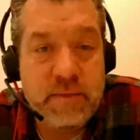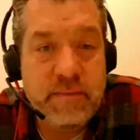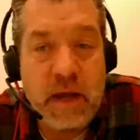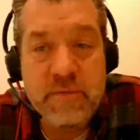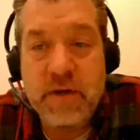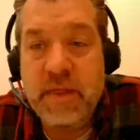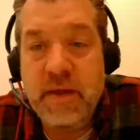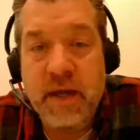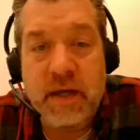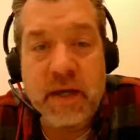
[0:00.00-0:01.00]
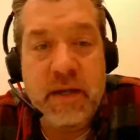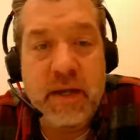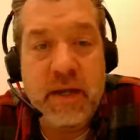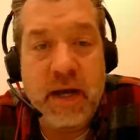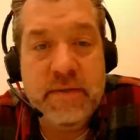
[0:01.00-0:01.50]
everything and
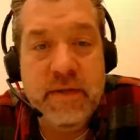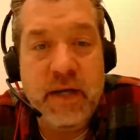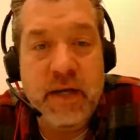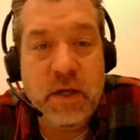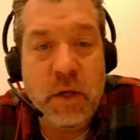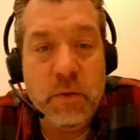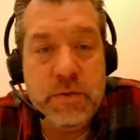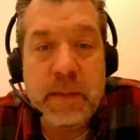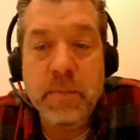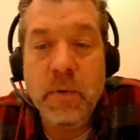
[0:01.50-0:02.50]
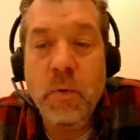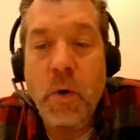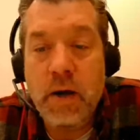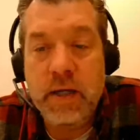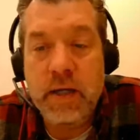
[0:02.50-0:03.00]
not ghost people
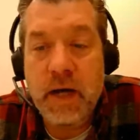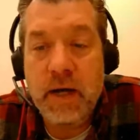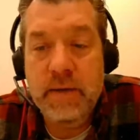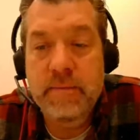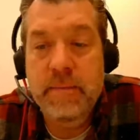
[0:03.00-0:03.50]
walking by.